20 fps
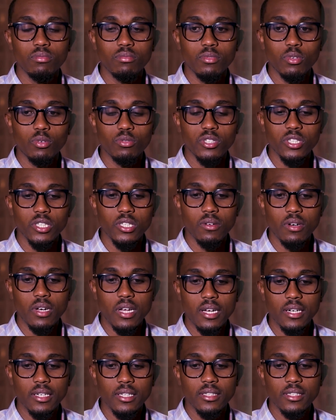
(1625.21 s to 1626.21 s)
continue
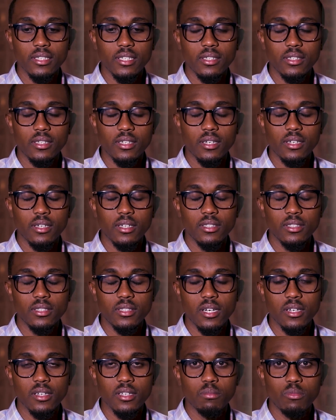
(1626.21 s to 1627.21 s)
learning and
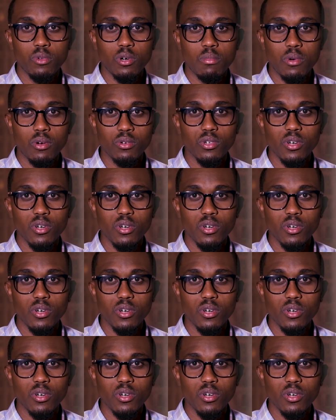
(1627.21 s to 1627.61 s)
understanding more about